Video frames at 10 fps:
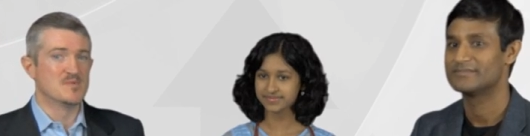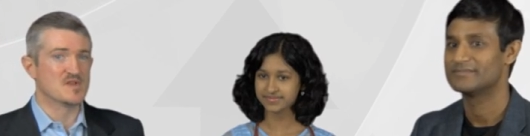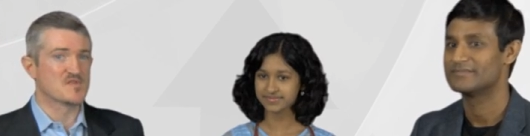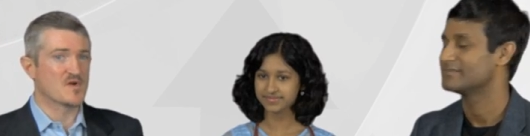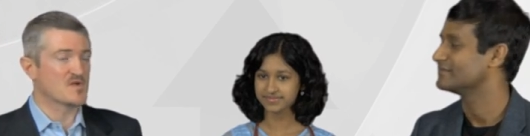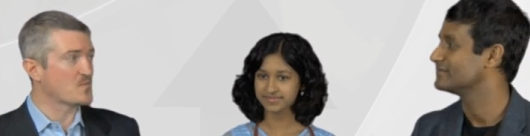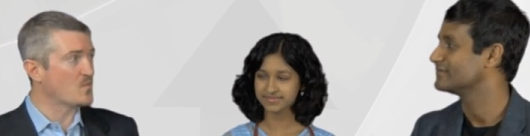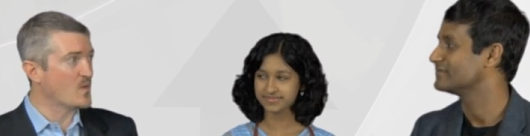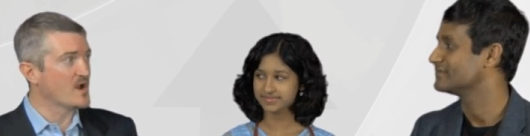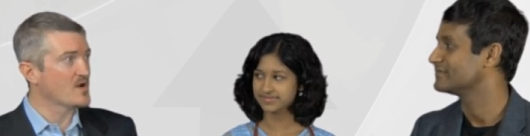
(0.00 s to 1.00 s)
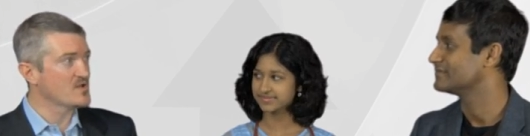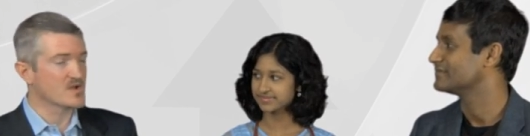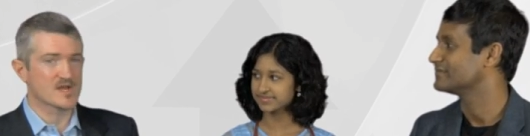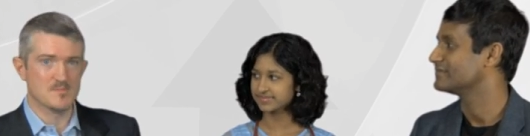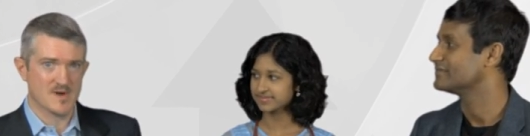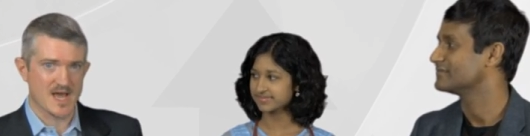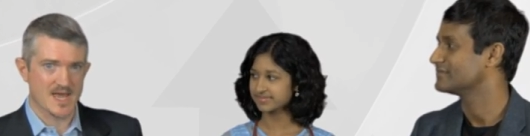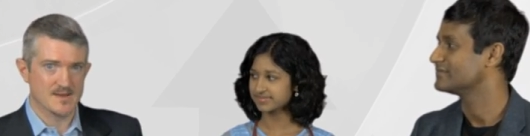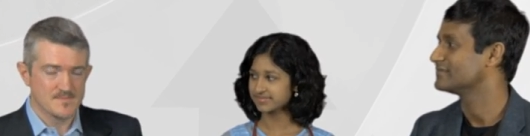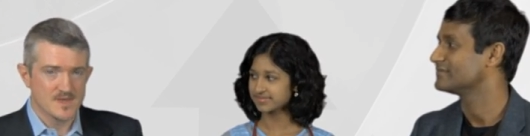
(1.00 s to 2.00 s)
Speaker 1: but as far as where you're going to buy
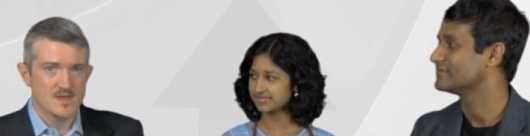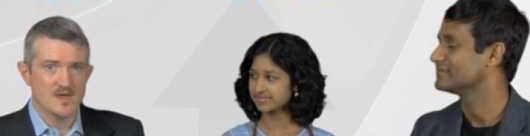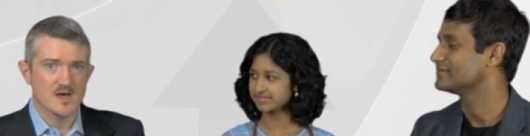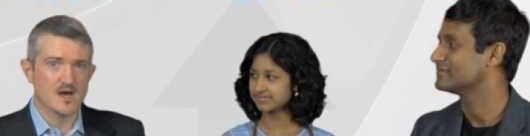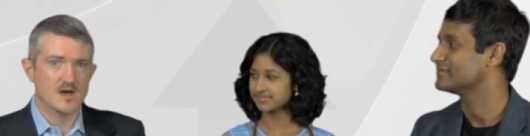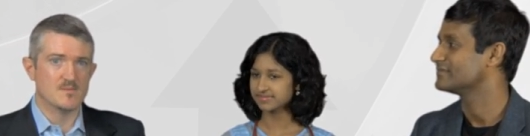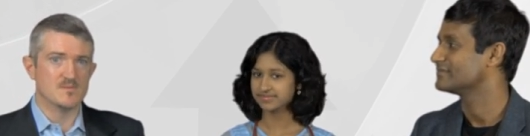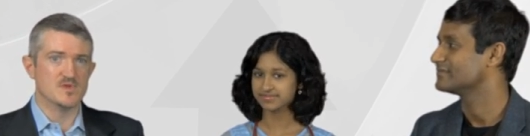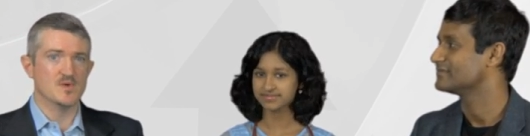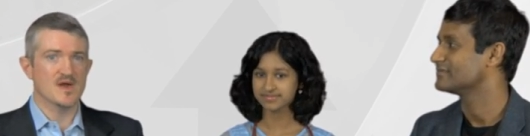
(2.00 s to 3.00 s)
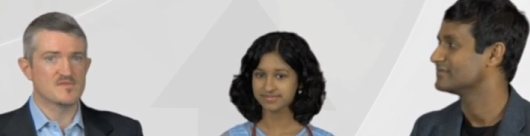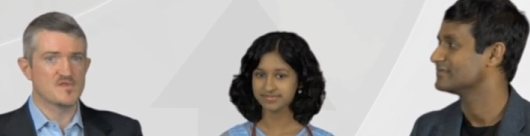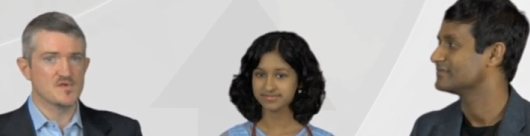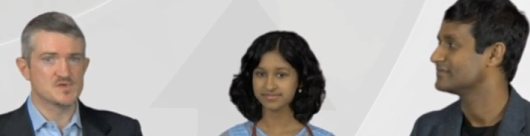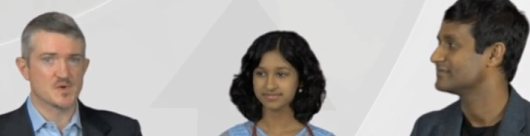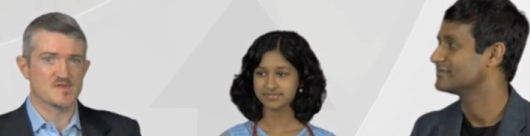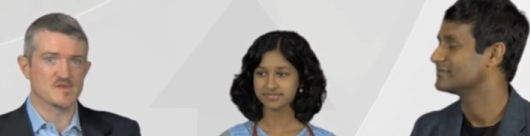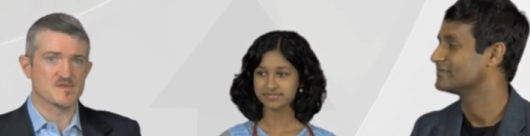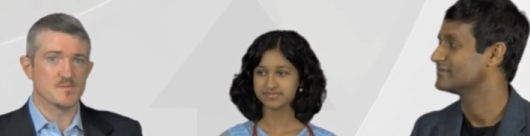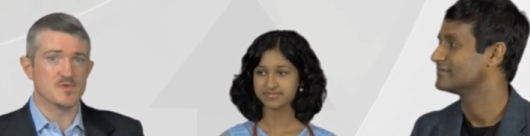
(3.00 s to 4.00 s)
it, um, you have two
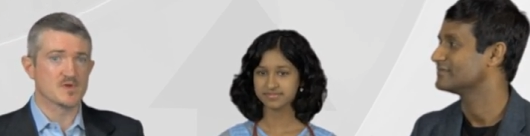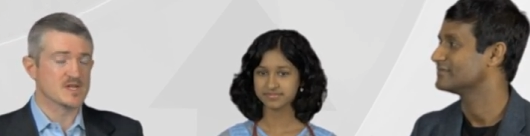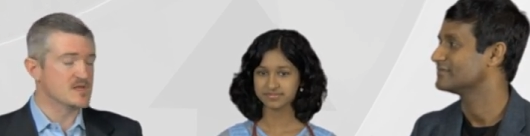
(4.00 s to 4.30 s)
choices. You can